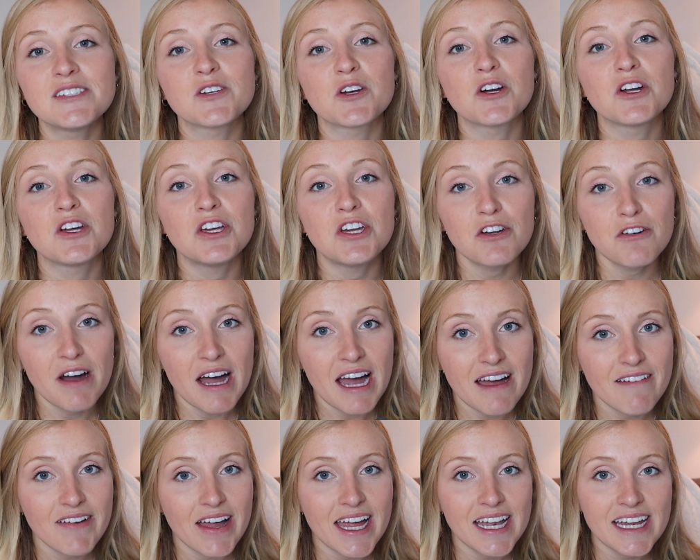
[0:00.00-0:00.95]
or you
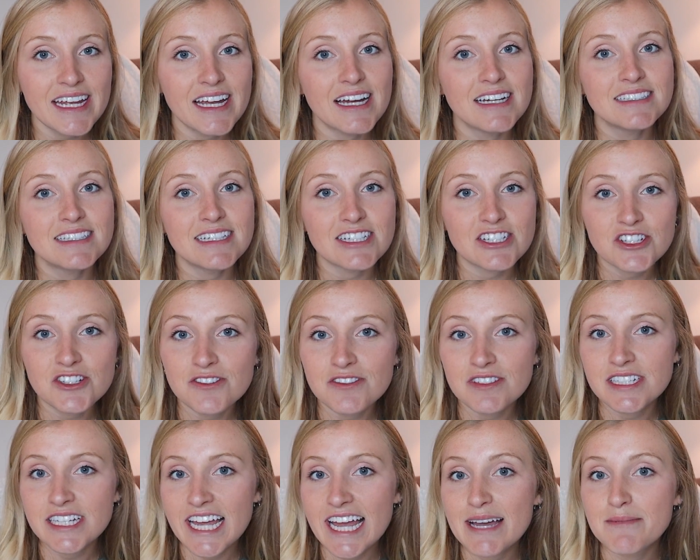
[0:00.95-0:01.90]
have any additional
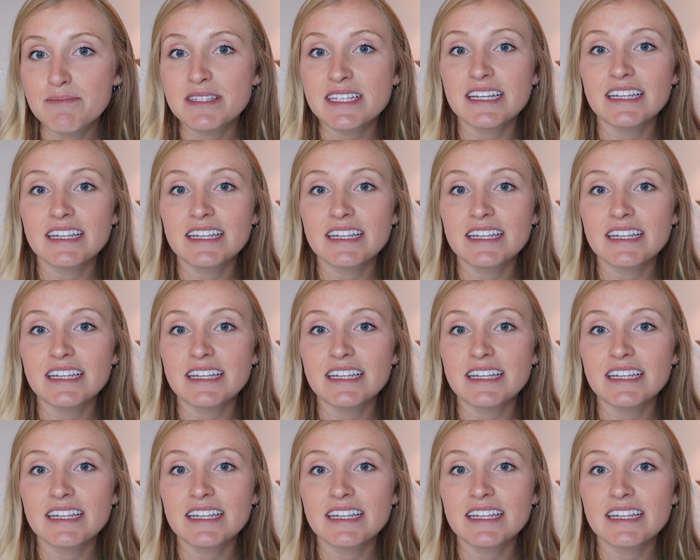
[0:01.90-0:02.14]
tips,